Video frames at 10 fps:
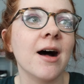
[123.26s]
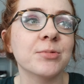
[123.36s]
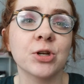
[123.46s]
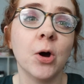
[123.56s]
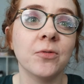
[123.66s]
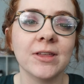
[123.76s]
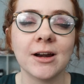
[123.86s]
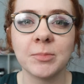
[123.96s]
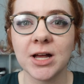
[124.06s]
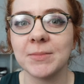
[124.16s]
So hopefully
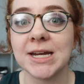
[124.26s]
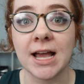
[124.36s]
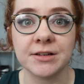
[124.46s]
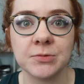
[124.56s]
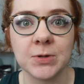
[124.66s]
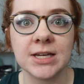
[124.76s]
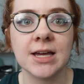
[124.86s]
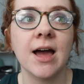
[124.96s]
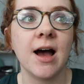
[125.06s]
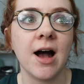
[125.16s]
that'll be coming next week.
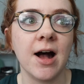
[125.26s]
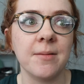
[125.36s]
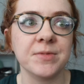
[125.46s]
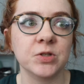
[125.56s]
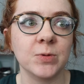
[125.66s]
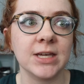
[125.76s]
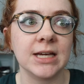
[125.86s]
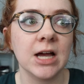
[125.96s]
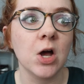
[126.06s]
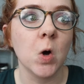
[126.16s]
This
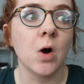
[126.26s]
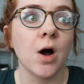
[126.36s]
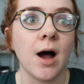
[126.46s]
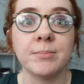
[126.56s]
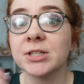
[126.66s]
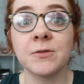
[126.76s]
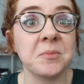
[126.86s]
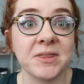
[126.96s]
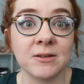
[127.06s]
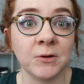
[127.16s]
week, I'm just
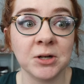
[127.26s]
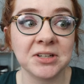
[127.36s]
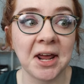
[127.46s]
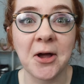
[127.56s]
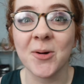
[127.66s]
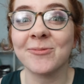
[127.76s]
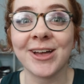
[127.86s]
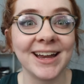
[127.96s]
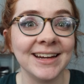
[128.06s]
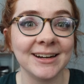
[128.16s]
filming this video today.
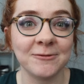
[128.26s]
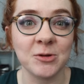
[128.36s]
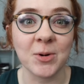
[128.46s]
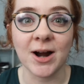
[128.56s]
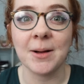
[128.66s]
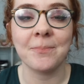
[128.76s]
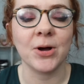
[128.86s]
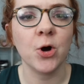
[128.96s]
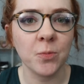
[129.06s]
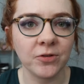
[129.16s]
Hopefully I can get a few more up,
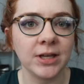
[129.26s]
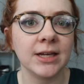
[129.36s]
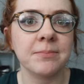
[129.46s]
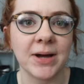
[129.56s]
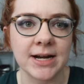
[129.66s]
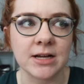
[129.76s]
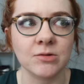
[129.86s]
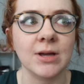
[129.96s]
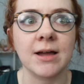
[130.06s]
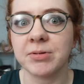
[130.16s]
but hopefully by next
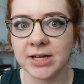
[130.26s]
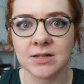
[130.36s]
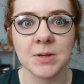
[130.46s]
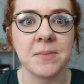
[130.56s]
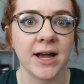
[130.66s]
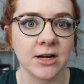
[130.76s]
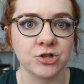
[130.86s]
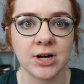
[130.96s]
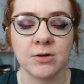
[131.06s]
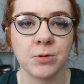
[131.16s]
week I plan to be back on
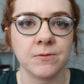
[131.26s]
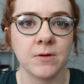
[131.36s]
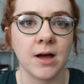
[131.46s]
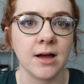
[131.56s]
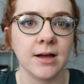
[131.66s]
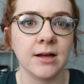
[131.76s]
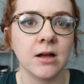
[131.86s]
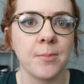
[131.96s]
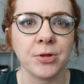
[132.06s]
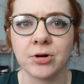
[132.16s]
track with
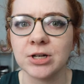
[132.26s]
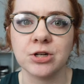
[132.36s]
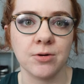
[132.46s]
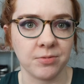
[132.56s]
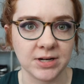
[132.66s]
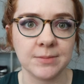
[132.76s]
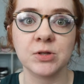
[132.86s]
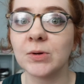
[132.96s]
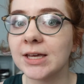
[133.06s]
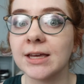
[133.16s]
uploading 2 to 3 times a
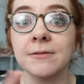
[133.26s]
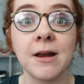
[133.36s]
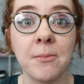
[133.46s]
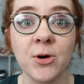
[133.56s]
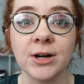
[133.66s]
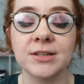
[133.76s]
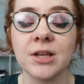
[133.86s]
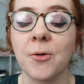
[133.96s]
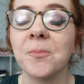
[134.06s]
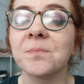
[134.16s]
week, if not more. So